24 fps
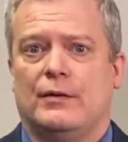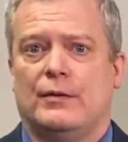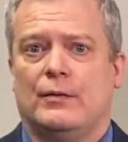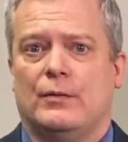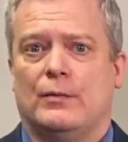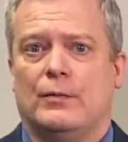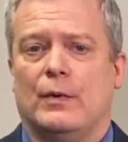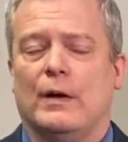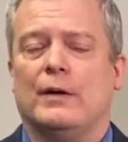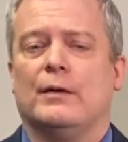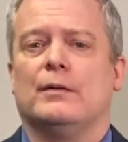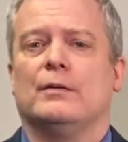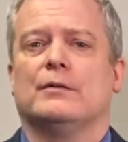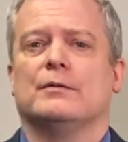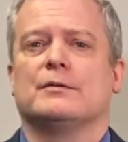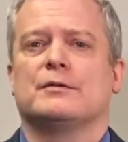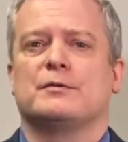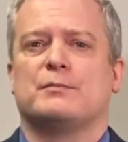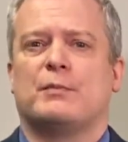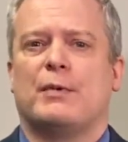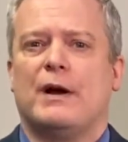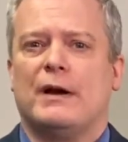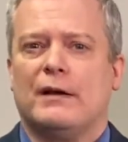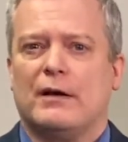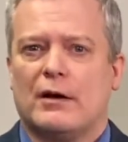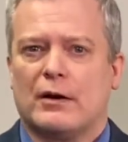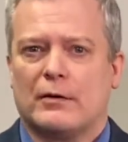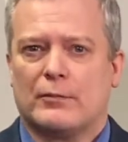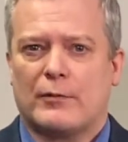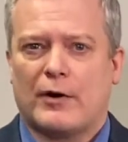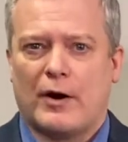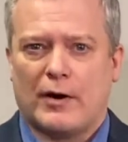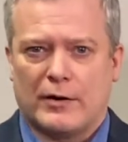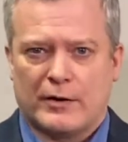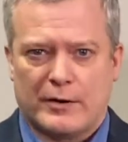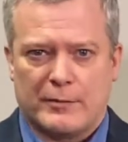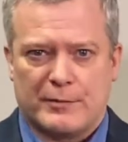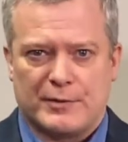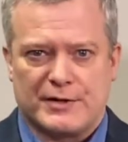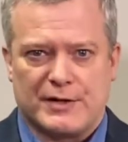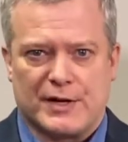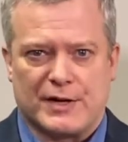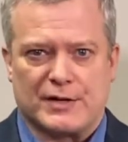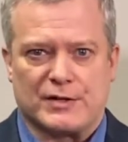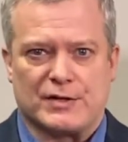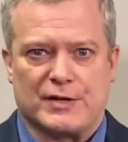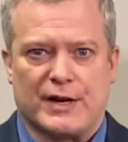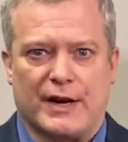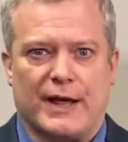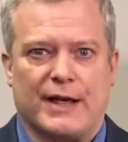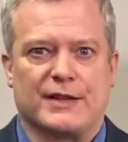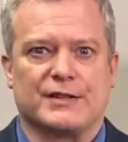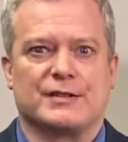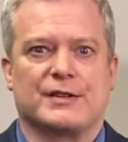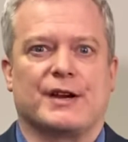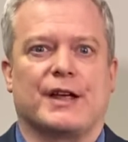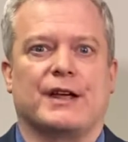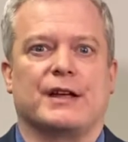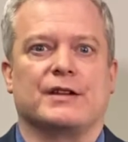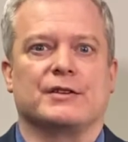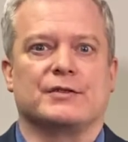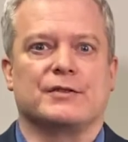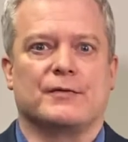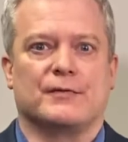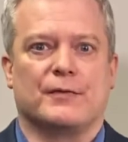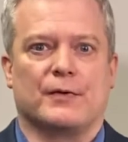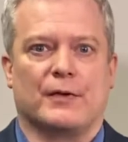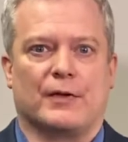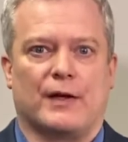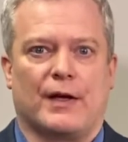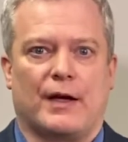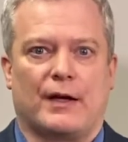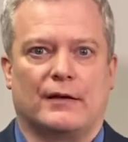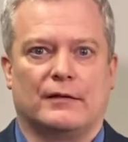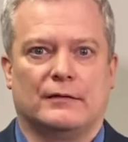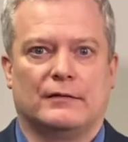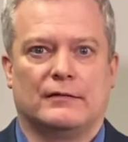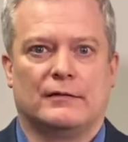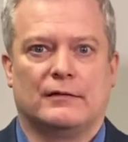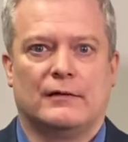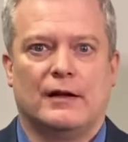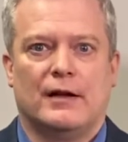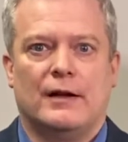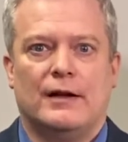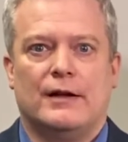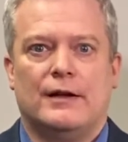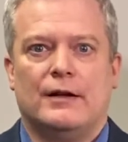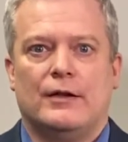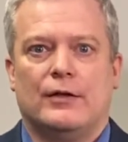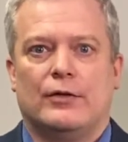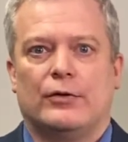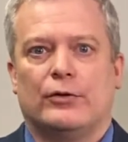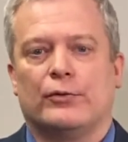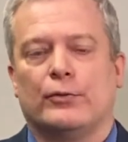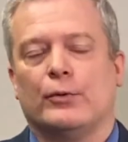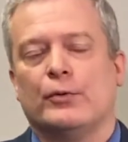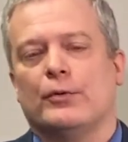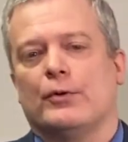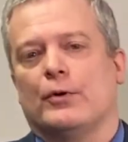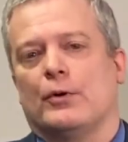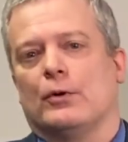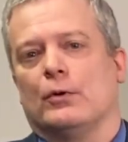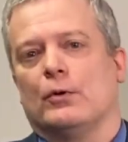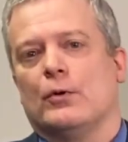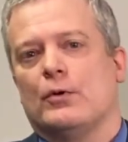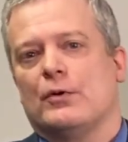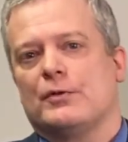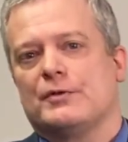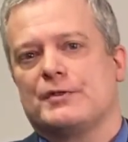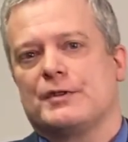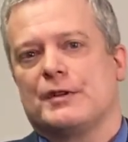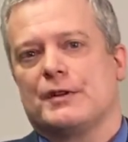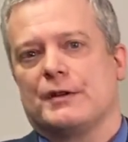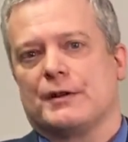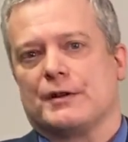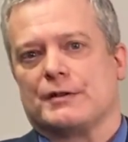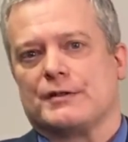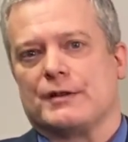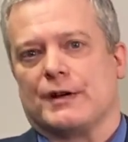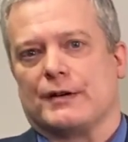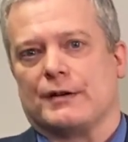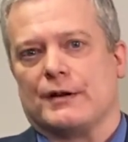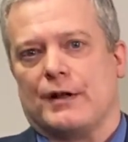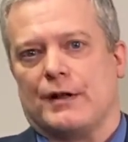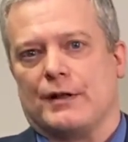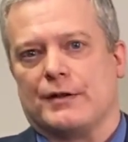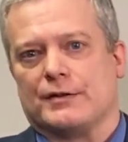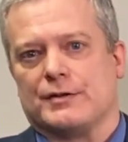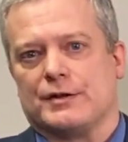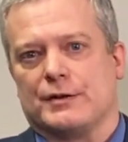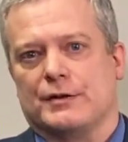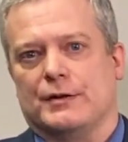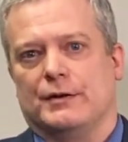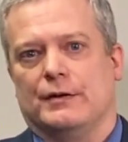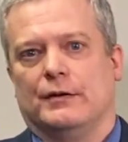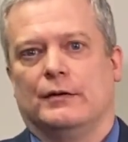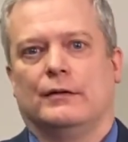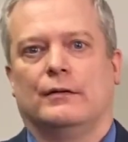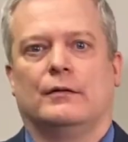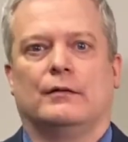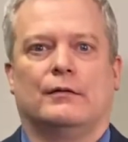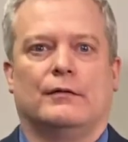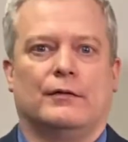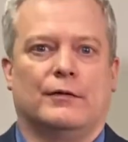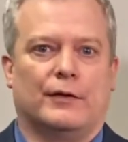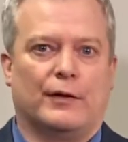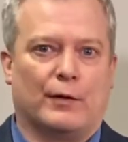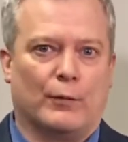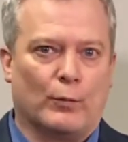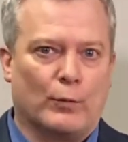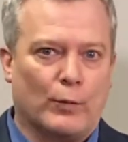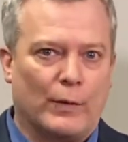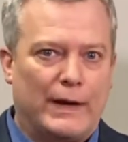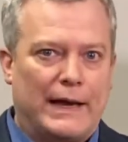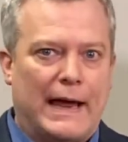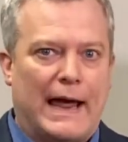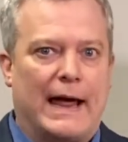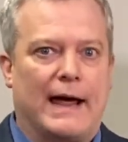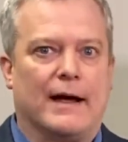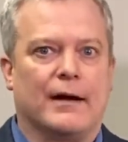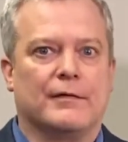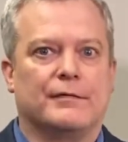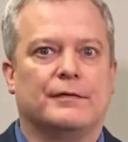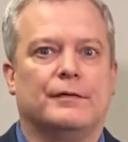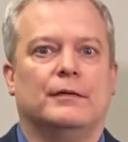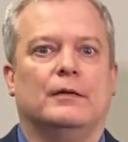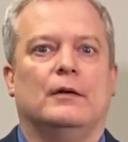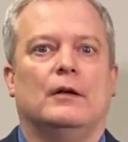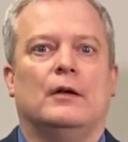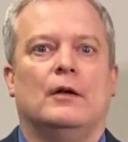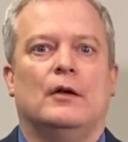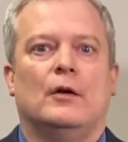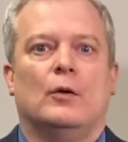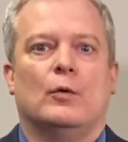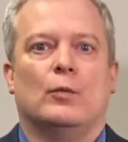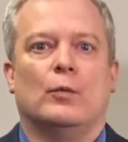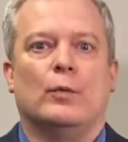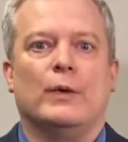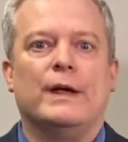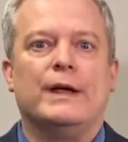Well, Spray-Lock Concrete Protection has an answer for that. Through the colloidal silica technology, that we have, we